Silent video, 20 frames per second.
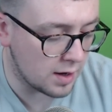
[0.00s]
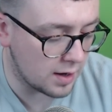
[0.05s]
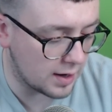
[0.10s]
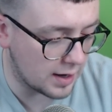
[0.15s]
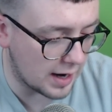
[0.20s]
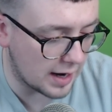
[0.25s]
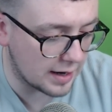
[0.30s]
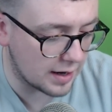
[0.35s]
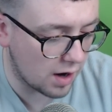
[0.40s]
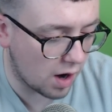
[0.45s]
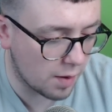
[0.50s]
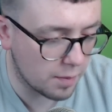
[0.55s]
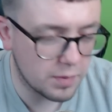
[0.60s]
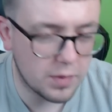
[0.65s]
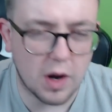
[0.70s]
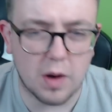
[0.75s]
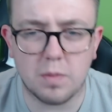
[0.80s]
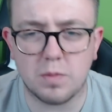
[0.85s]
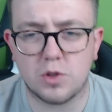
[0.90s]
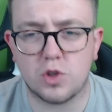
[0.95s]
and
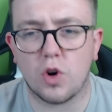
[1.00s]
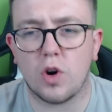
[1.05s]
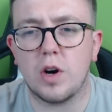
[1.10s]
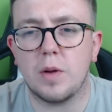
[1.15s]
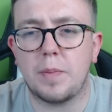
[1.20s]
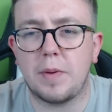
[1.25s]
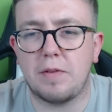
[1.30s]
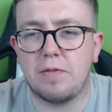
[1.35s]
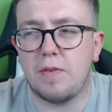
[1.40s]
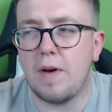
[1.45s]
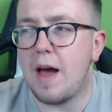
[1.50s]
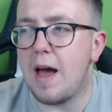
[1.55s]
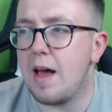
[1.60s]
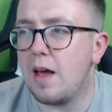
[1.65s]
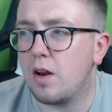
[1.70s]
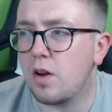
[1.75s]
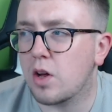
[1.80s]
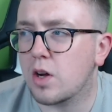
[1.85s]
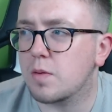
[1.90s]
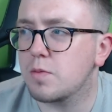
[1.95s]
I'm trying to be fair.
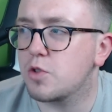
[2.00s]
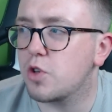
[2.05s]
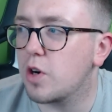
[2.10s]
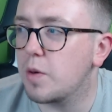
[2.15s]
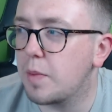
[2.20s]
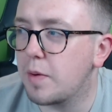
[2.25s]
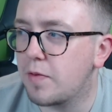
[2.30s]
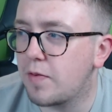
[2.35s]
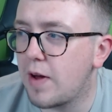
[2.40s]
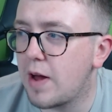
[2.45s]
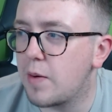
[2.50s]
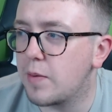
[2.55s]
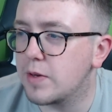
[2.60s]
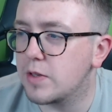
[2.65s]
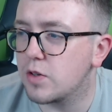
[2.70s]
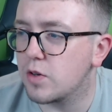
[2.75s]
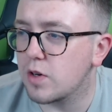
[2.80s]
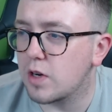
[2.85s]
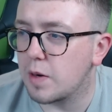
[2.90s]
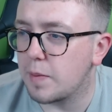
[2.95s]
Like, I'm trying to be fair when
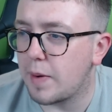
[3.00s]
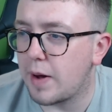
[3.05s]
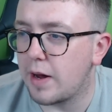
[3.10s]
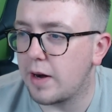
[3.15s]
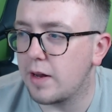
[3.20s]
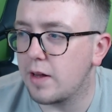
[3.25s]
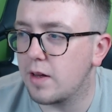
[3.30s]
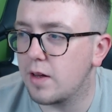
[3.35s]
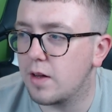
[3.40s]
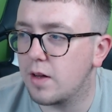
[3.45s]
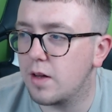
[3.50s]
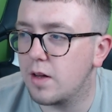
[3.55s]
talking about it.